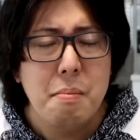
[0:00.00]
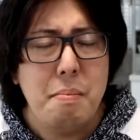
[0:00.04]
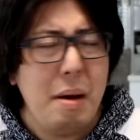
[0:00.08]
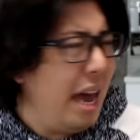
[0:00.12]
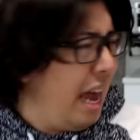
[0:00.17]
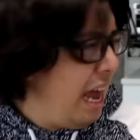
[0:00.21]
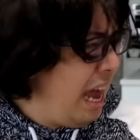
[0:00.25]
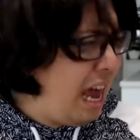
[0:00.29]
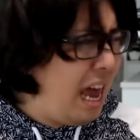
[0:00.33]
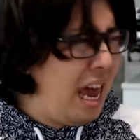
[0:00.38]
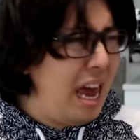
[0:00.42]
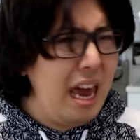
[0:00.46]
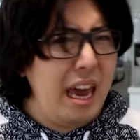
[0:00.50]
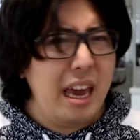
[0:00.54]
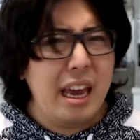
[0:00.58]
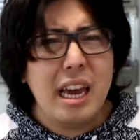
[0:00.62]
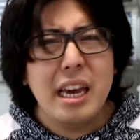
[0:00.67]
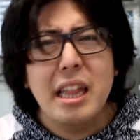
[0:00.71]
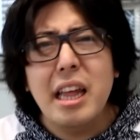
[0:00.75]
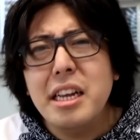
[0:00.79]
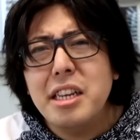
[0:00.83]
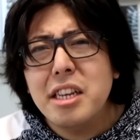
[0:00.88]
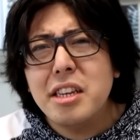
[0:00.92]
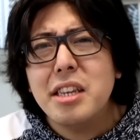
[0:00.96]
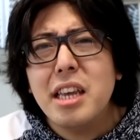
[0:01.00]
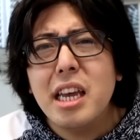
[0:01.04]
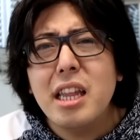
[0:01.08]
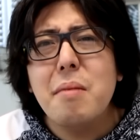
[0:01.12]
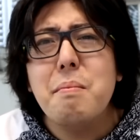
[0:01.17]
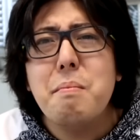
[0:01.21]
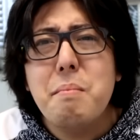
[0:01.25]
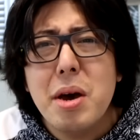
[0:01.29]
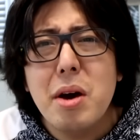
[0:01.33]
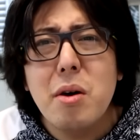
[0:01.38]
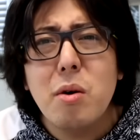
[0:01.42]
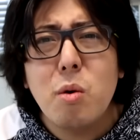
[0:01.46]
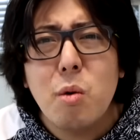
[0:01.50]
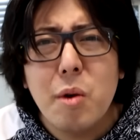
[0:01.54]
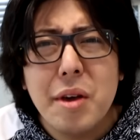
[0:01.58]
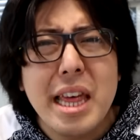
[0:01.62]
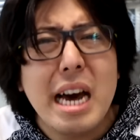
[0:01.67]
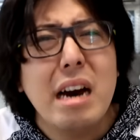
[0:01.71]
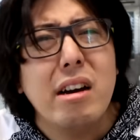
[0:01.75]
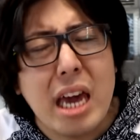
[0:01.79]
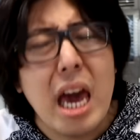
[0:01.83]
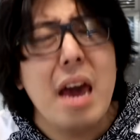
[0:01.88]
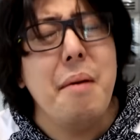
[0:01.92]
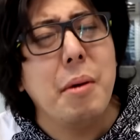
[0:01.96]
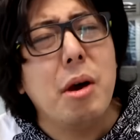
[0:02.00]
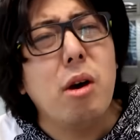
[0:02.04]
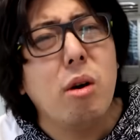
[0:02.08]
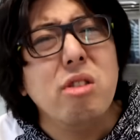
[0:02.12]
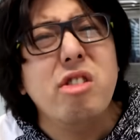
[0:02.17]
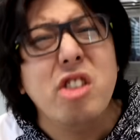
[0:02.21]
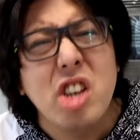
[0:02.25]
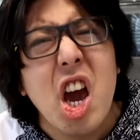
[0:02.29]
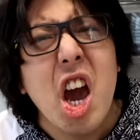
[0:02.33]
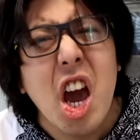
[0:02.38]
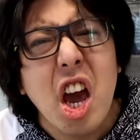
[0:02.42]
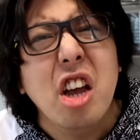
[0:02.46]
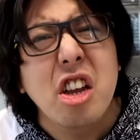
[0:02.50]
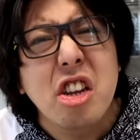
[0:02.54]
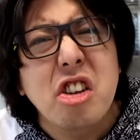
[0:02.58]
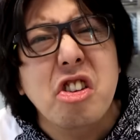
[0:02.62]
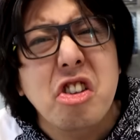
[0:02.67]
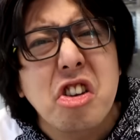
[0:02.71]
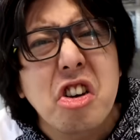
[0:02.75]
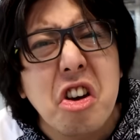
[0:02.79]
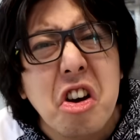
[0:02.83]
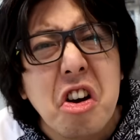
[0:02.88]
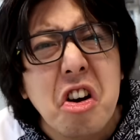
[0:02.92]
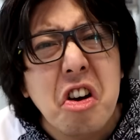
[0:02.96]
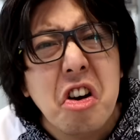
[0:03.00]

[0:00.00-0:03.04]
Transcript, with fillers: But hey, can I just get the milk without chemical change?